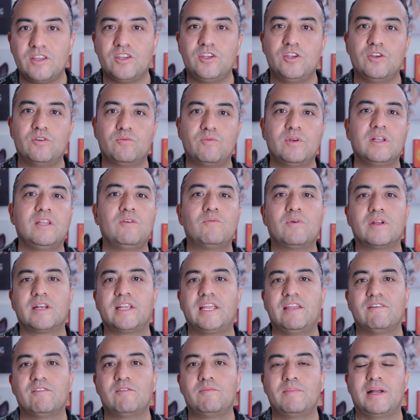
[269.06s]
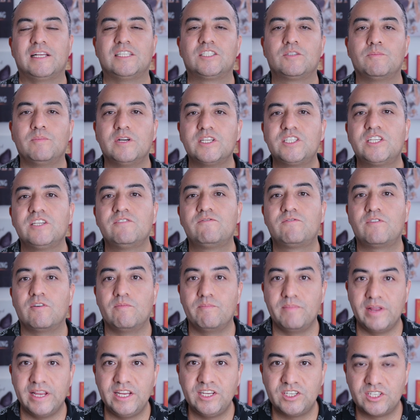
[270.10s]
you really want to give them as much
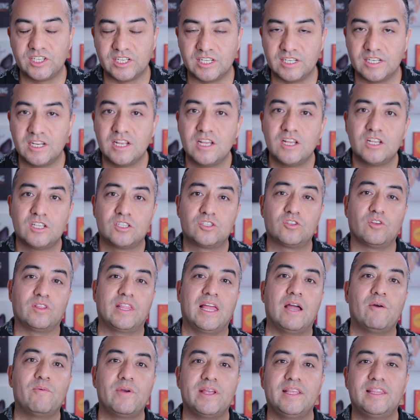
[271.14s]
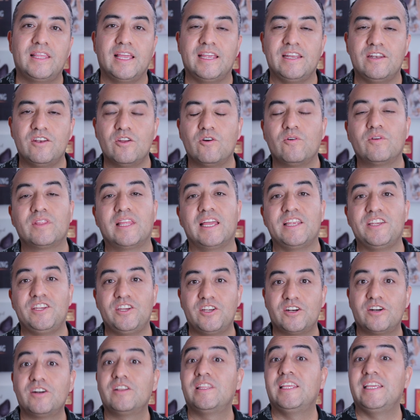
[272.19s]
information so that way they know that
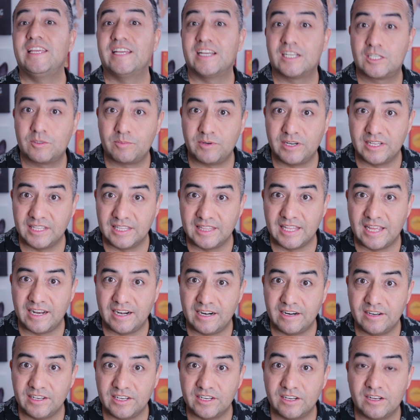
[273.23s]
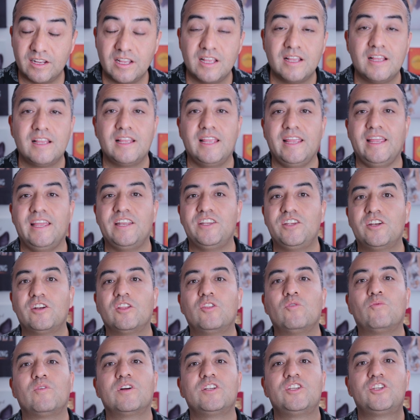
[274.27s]
you're the expert in that area and you're
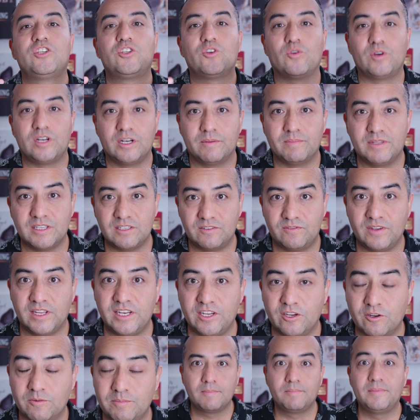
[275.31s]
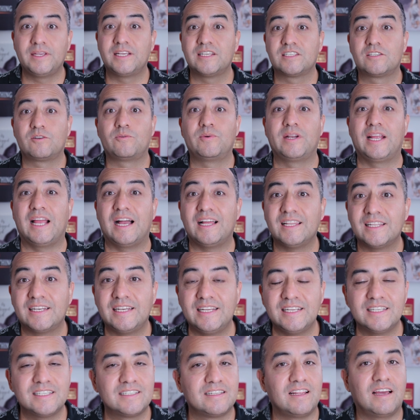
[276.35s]
the one showing them this video because the
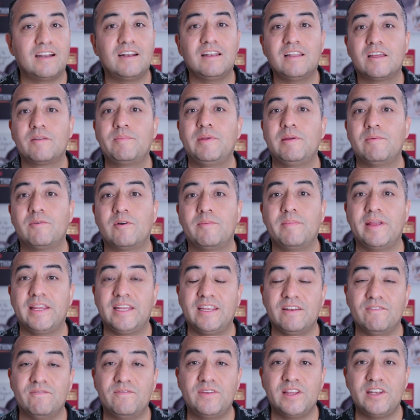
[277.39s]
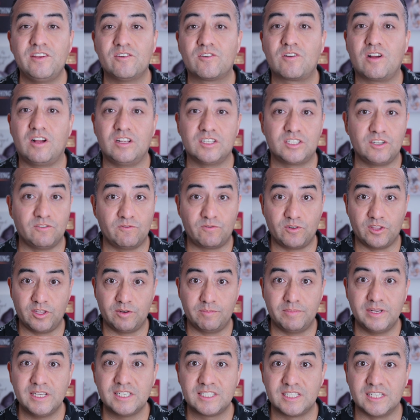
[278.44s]
reality is not a lot of people are making video content for their
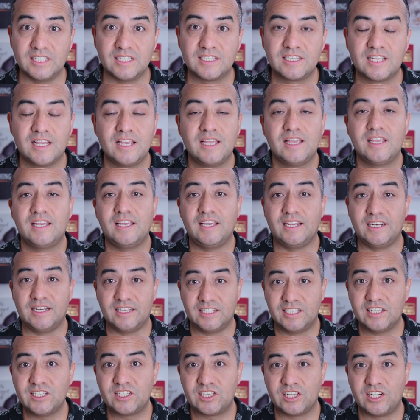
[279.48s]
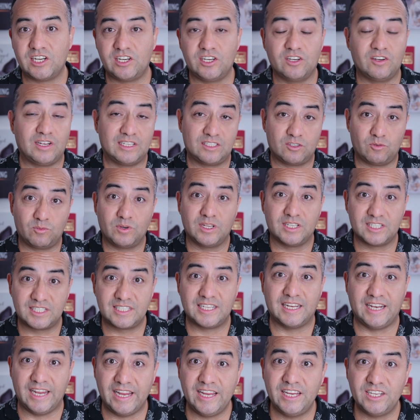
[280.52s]
business. And in this scenario, as a real
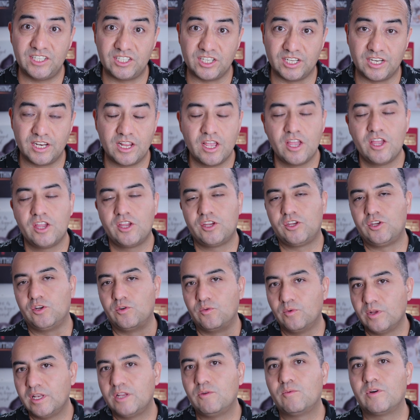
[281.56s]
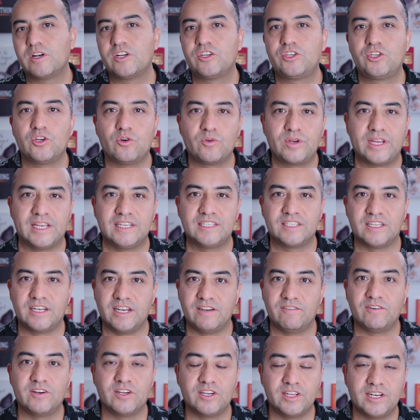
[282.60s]
estate agent, you really want to showcase a
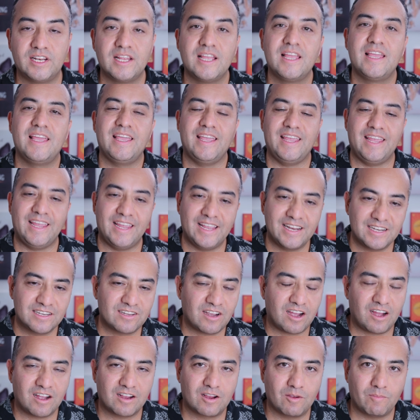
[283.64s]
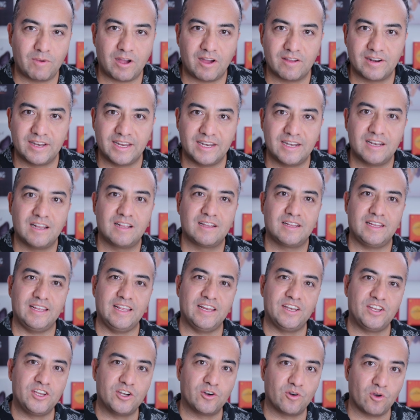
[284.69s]
neighborhood and talk about it
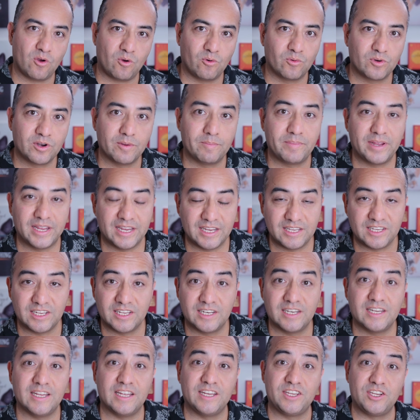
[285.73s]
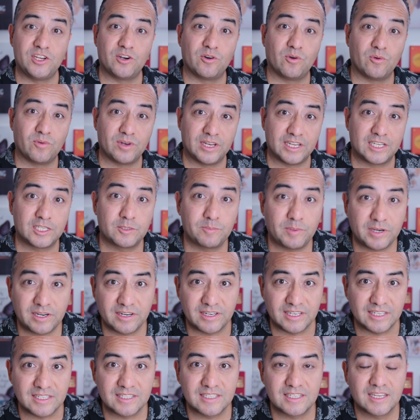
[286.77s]
in your own opinion, in your own
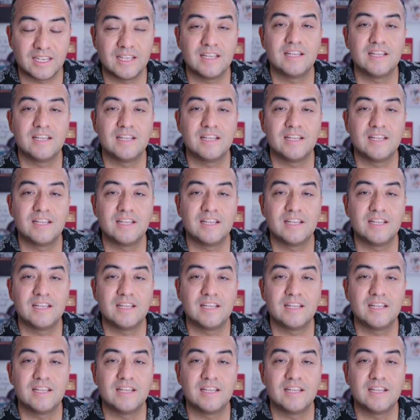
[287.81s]
experience.